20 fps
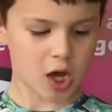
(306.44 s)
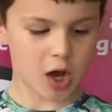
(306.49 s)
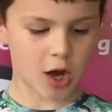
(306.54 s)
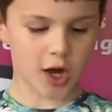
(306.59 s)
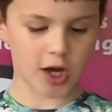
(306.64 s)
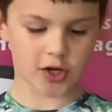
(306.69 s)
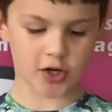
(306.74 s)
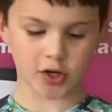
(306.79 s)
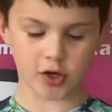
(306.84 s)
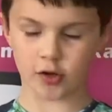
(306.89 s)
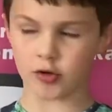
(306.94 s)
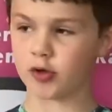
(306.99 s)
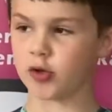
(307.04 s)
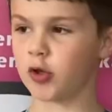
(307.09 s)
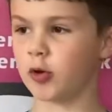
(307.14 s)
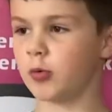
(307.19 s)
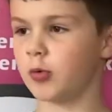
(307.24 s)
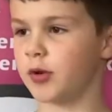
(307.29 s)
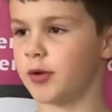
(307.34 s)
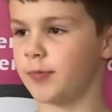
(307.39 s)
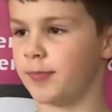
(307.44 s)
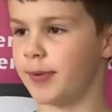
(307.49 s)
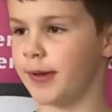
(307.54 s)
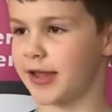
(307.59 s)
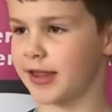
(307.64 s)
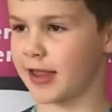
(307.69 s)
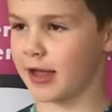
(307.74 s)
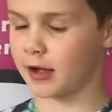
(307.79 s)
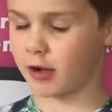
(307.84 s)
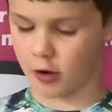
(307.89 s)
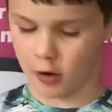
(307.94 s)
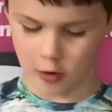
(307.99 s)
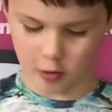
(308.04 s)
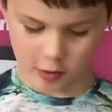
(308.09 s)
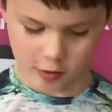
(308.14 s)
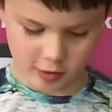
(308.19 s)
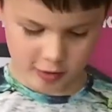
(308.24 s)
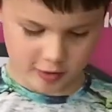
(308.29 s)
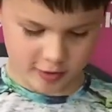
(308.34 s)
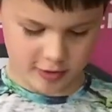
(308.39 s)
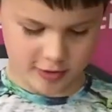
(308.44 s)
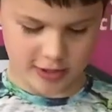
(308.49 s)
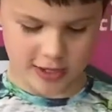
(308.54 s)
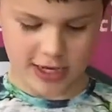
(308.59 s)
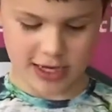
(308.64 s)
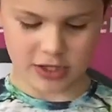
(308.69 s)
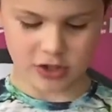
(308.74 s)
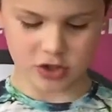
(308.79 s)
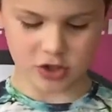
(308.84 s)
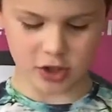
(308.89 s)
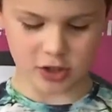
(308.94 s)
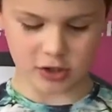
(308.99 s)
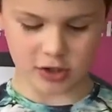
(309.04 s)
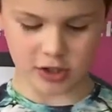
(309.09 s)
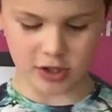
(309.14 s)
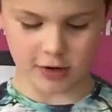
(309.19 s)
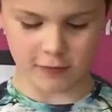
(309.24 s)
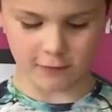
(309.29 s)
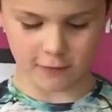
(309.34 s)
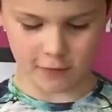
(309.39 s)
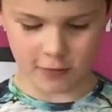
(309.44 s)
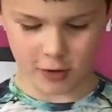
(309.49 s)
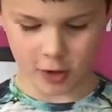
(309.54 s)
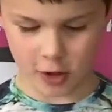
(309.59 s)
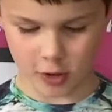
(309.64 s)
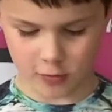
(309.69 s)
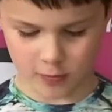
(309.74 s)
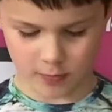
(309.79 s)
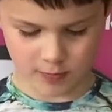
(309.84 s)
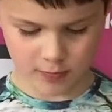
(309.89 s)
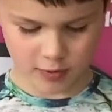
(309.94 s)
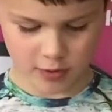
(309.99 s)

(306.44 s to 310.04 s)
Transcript: I knew you would pick that card. Inside the envelope,